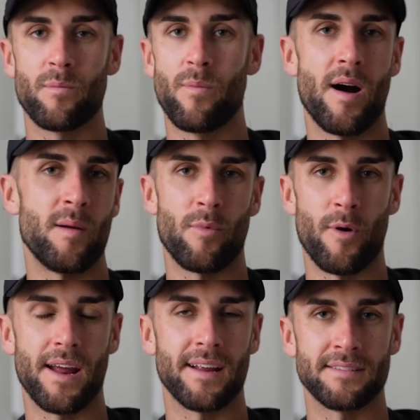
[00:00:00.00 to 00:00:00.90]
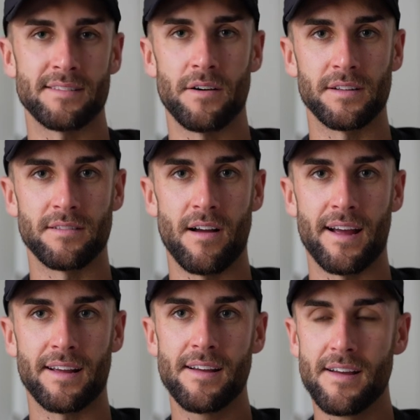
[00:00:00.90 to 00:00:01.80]
by a brand. So it's
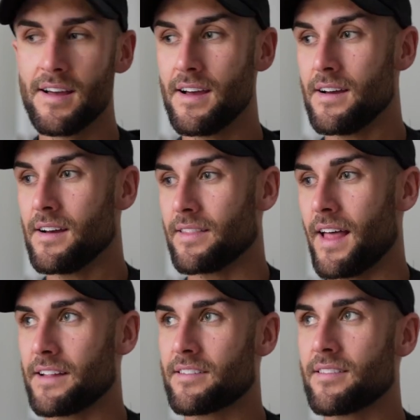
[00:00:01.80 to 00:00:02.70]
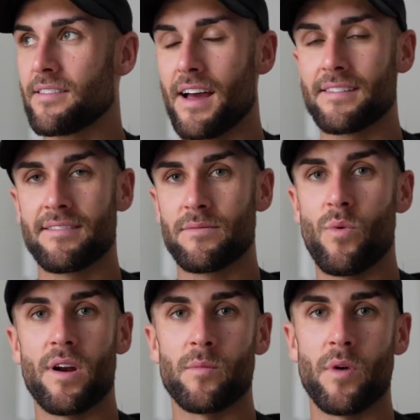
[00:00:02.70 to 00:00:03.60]
like, that's
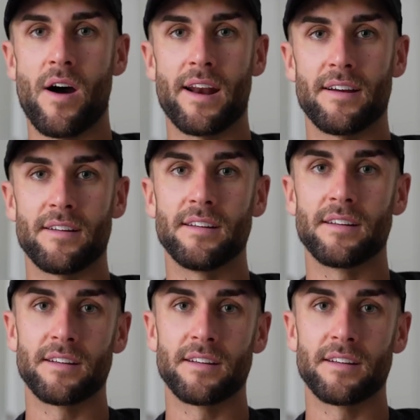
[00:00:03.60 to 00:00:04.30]
what I'm kind of